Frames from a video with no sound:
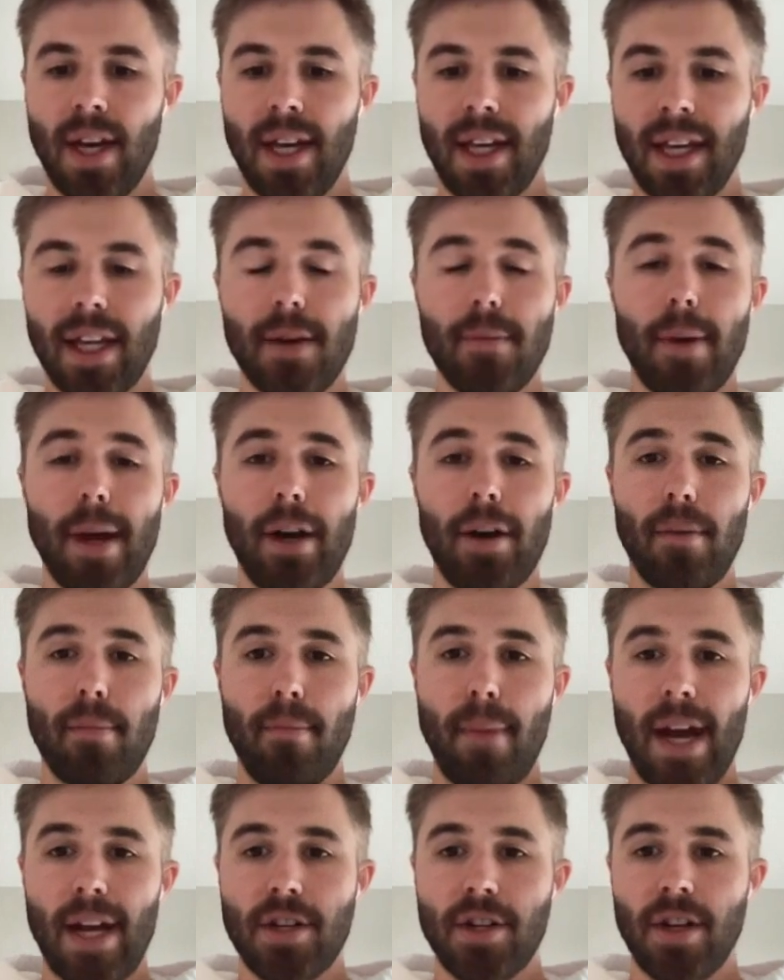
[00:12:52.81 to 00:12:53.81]
get a better
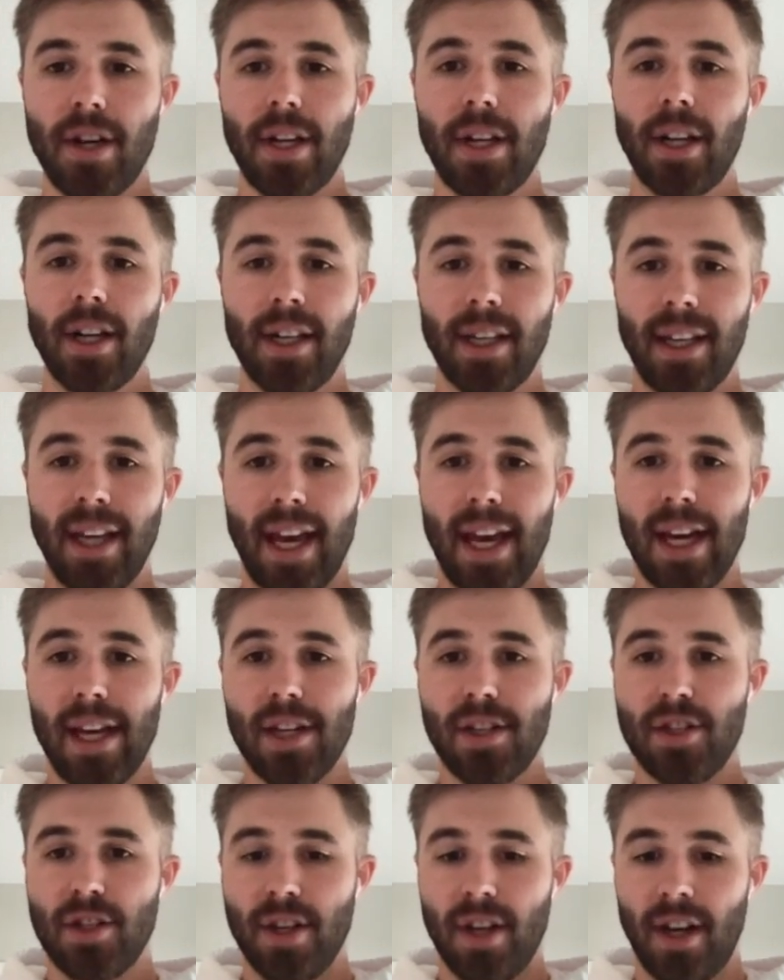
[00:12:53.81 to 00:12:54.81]
metric or
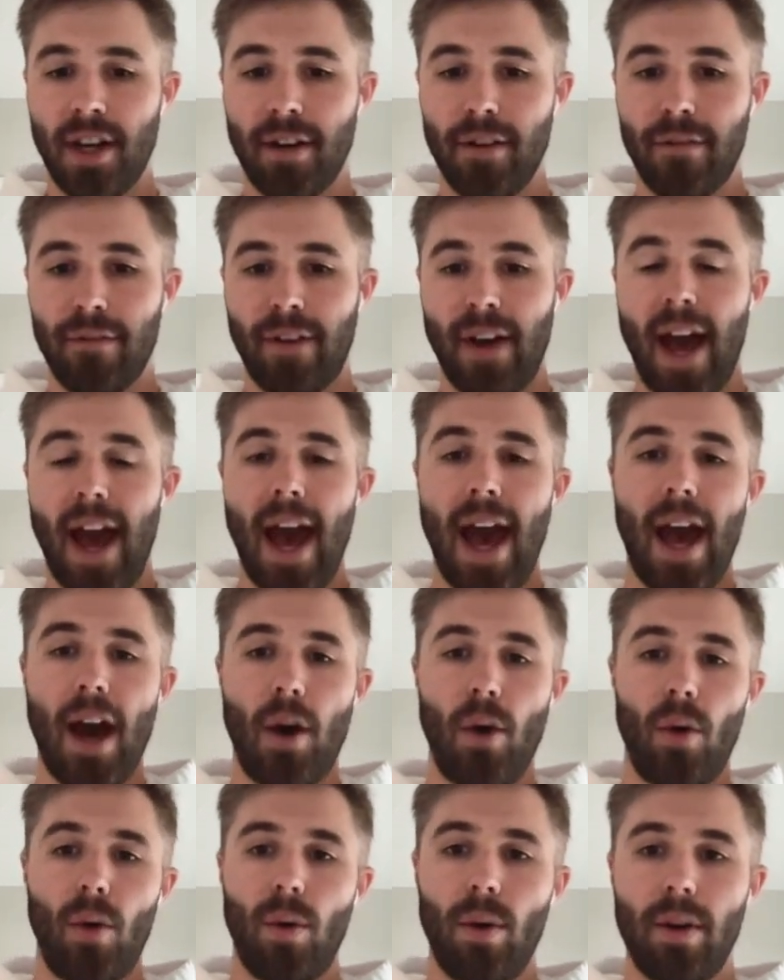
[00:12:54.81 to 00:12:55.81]
gauge of
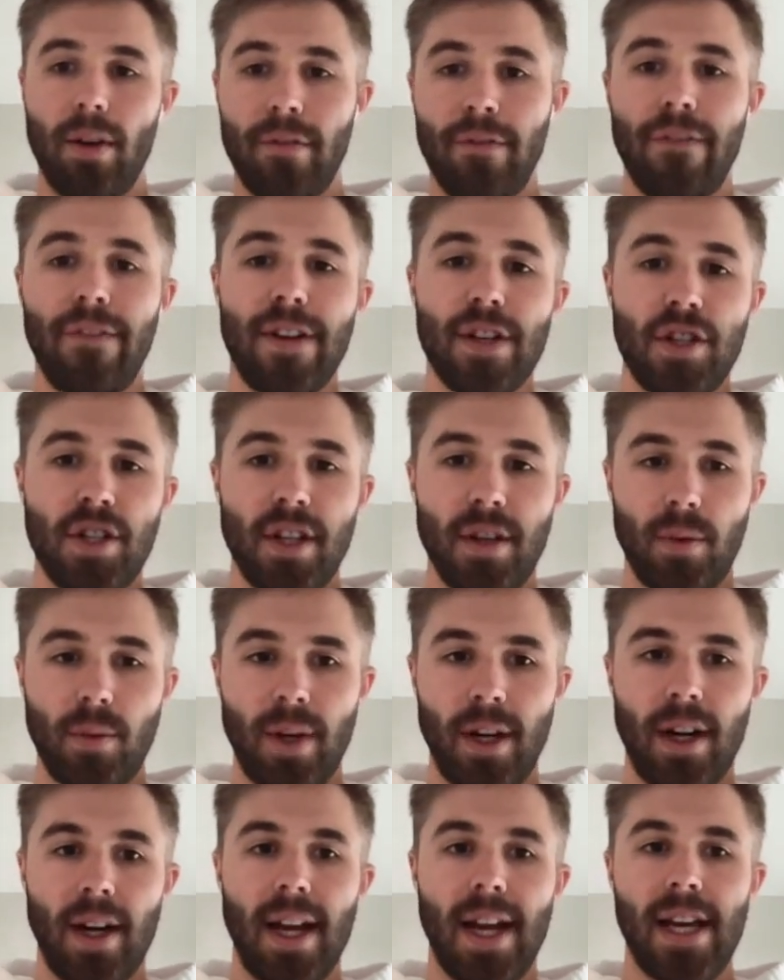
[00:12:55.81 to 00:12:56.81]
how efficient
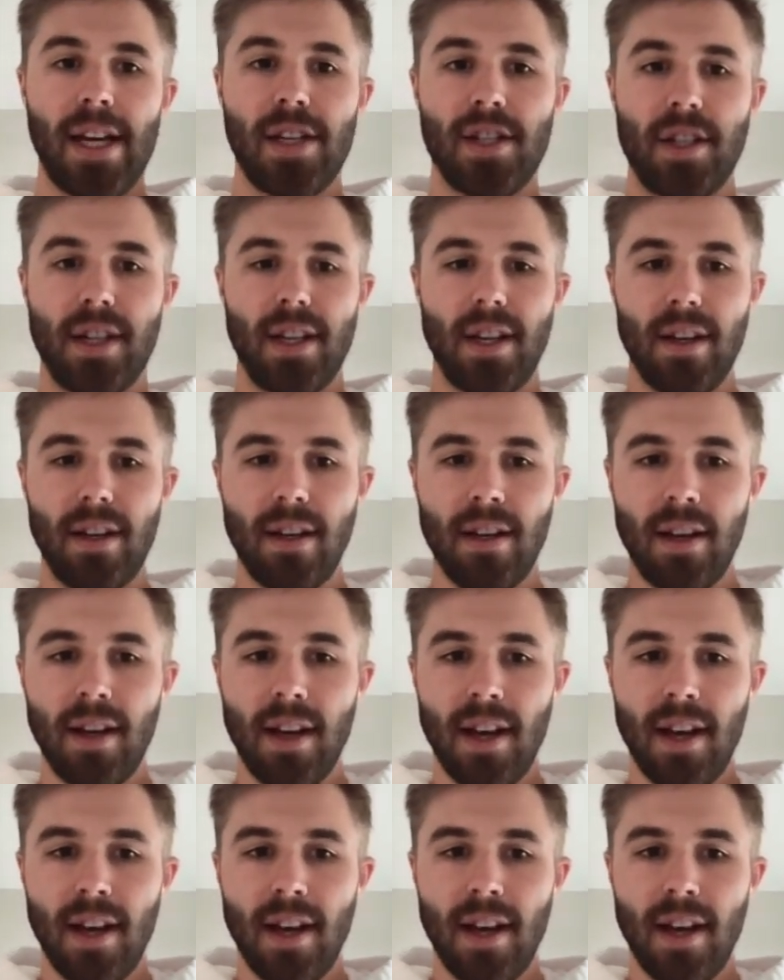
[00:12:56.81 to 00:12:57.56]
we are aging.